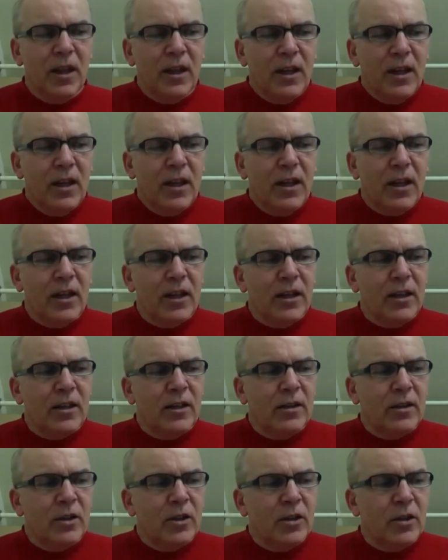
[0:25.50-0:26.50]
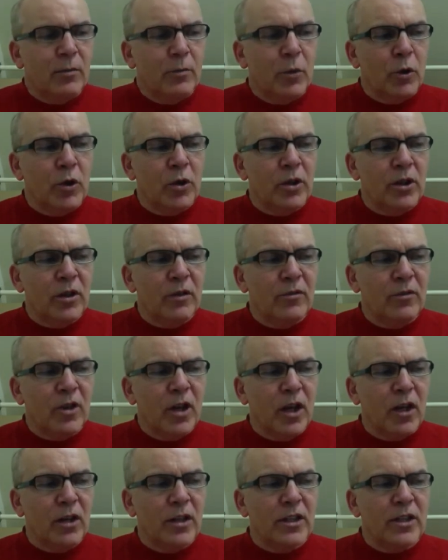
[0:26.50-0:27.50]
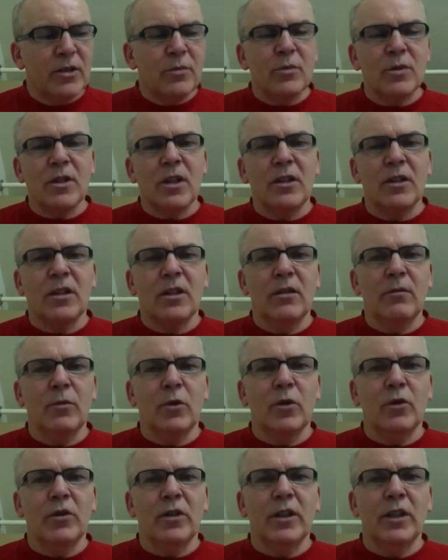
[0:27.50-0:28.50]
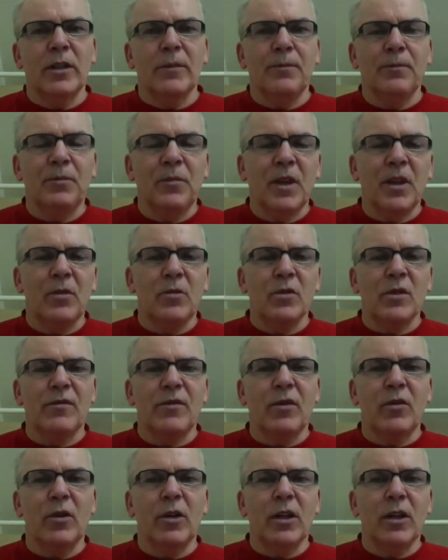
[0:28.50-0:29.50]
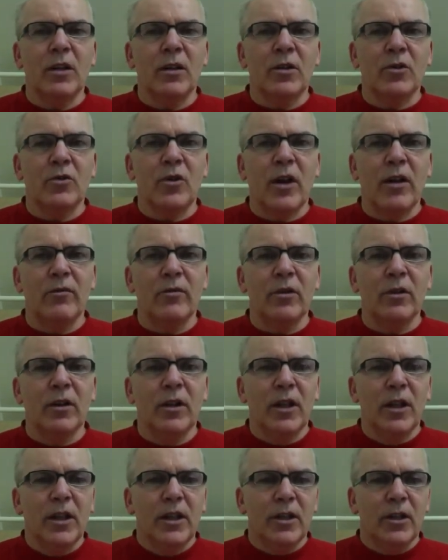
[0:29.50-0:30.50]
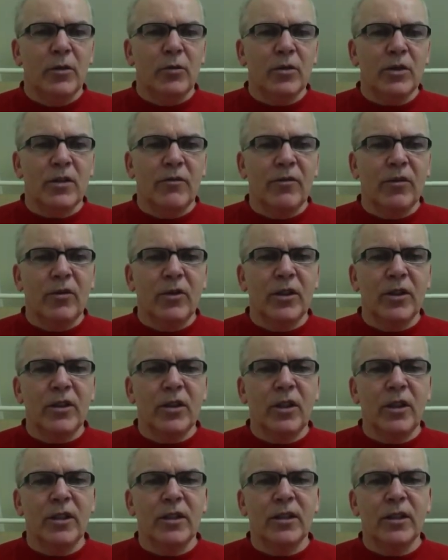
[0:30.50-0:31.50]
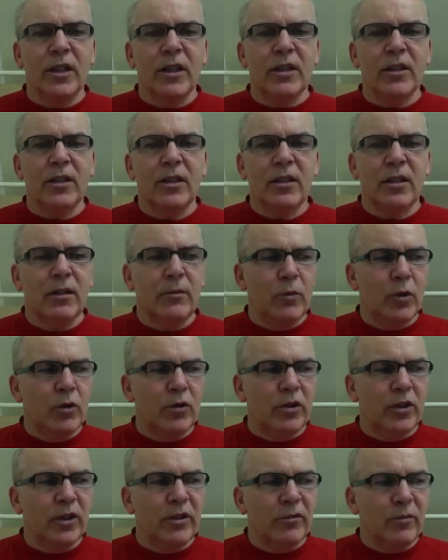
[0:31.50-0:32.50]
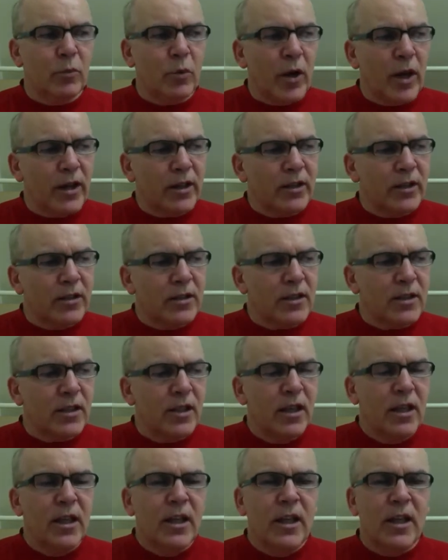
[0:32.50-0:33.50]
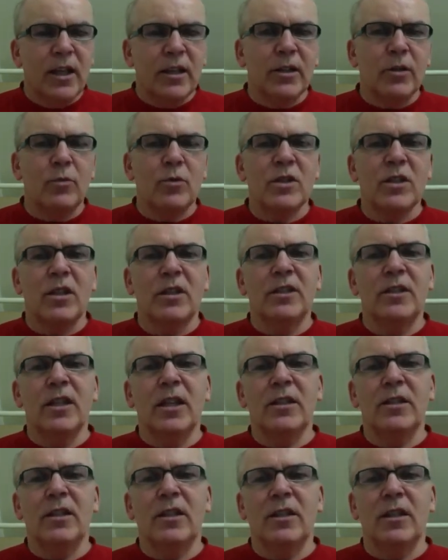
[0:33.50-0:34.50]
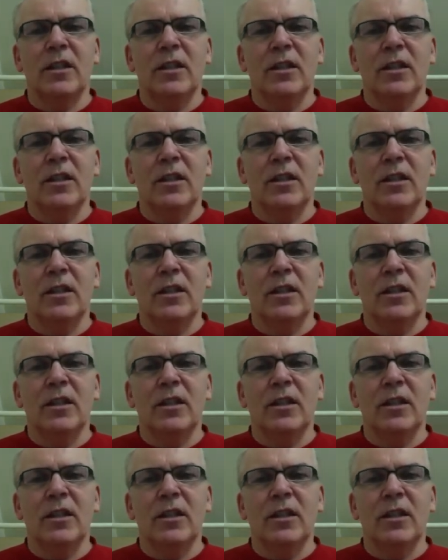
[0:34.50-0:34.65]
the burden of knowledge was on the community. There was very little travel. There was a very tight-knit community of practice, and there was identity